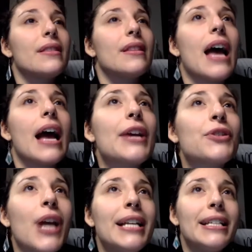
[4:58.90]

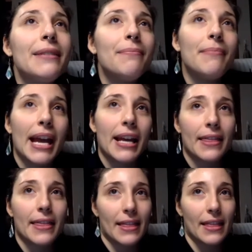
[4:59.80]
I didn't make
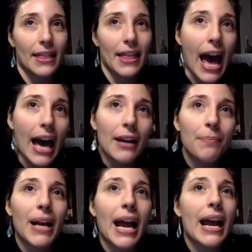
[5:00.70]
that,
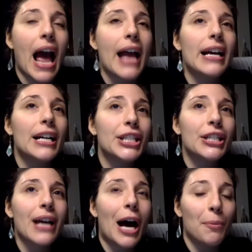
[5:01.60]
but I got
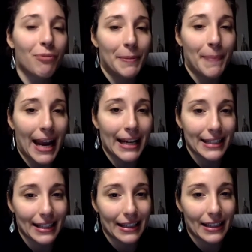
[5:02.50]
to help repaint
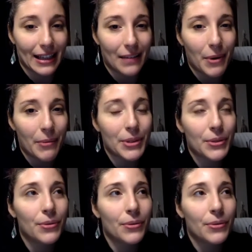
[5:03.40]
it. And what was cool